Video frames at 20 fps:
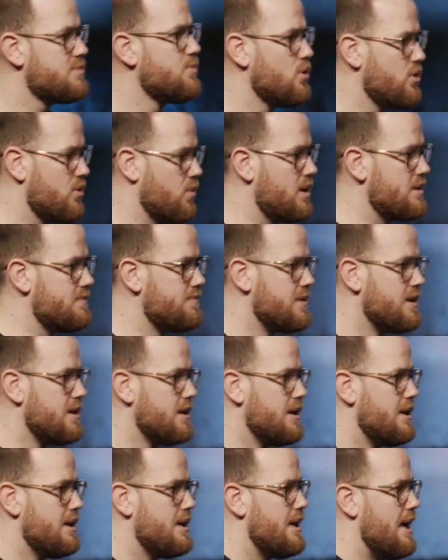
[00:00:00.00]
a smooth one.
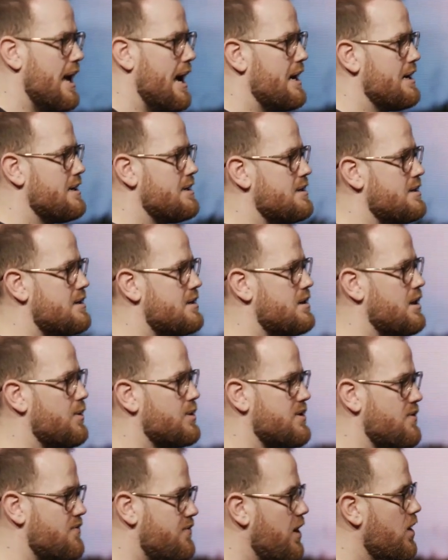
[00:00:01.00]
And there
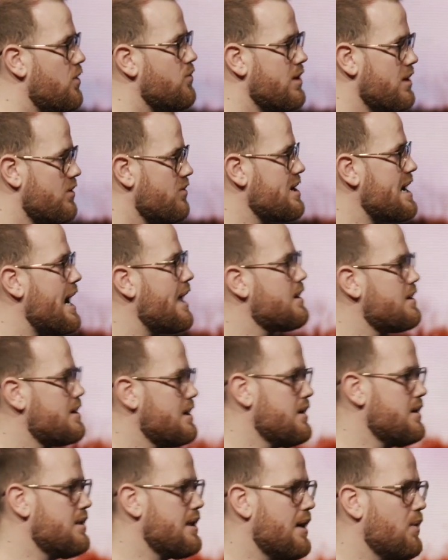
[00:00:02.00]
was a very real
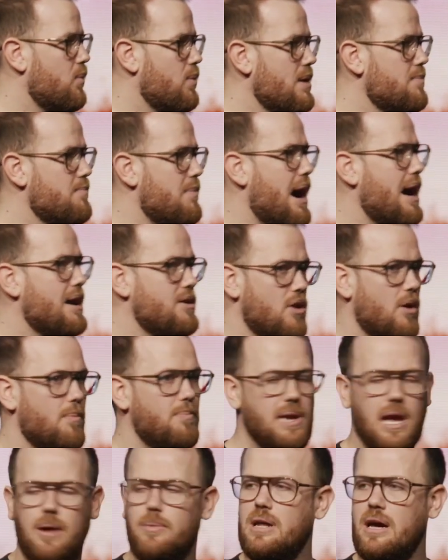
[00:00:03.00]
reality that we might
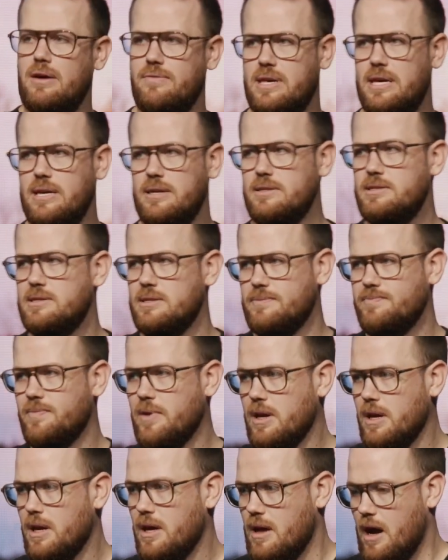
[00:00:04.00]
not be able to have kids. And
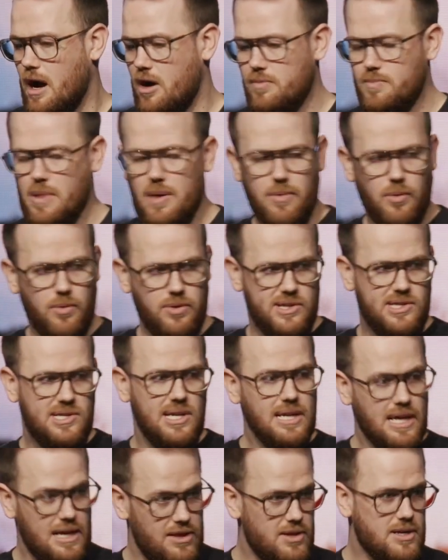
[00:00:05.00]
I remember we were
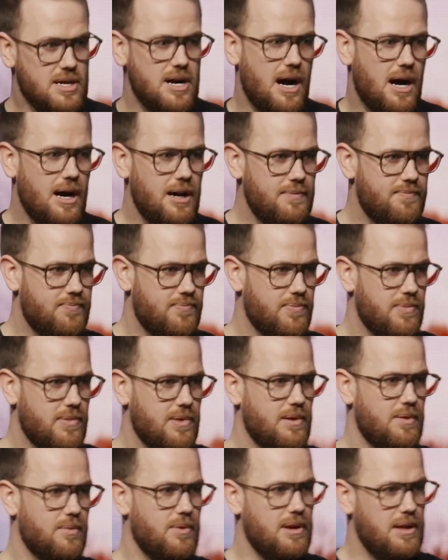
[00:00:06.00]
sitting in the car,
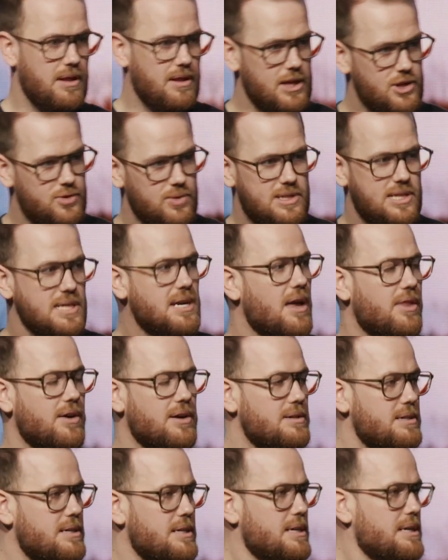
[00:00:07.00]
literally
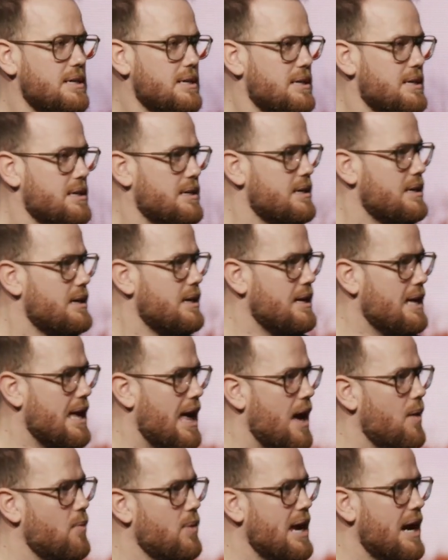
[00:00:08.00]
together,
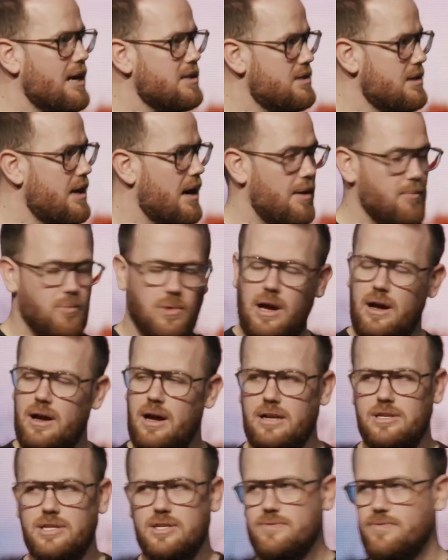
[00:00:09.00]
and
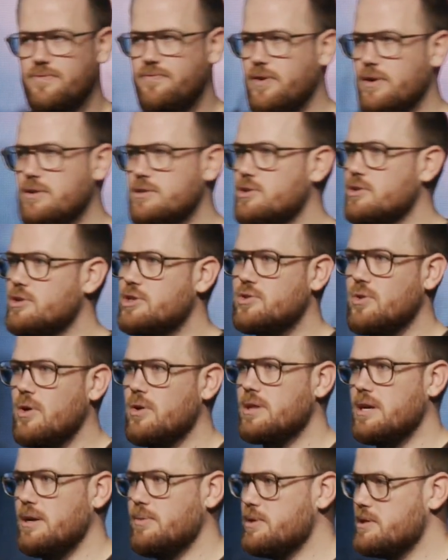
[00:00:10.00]
I just felt so
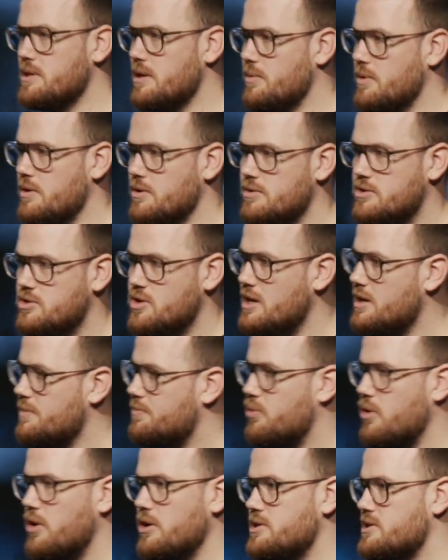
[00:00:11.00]
strongly. We were trying to
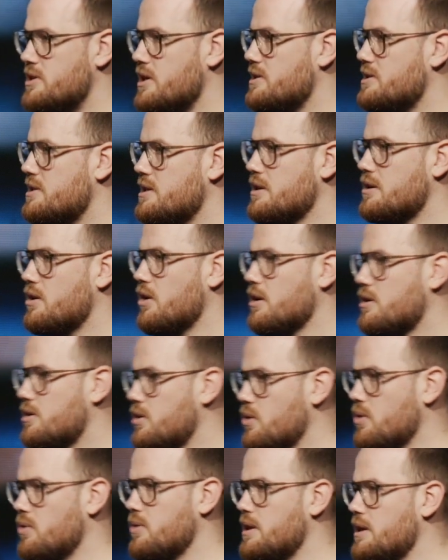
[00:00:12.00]
process it, go
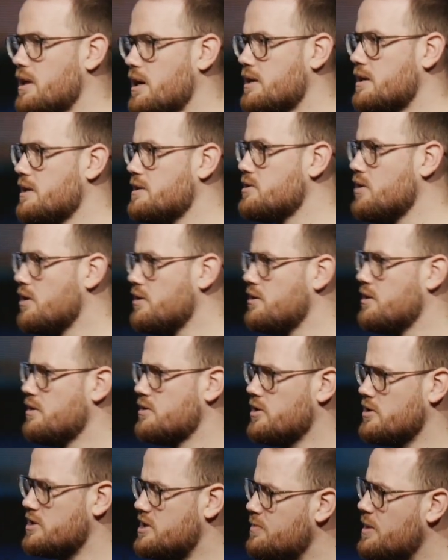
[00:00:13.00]
cool. Like it's not
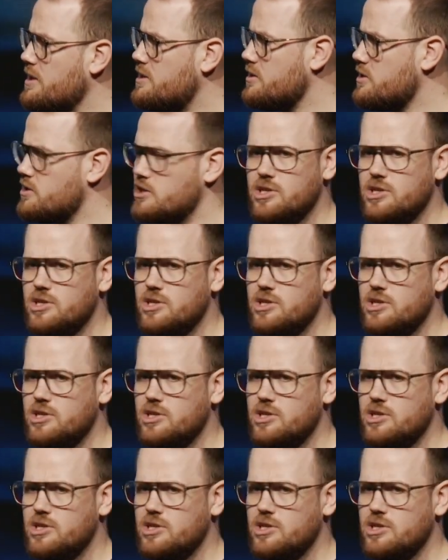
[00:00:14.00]
cemented in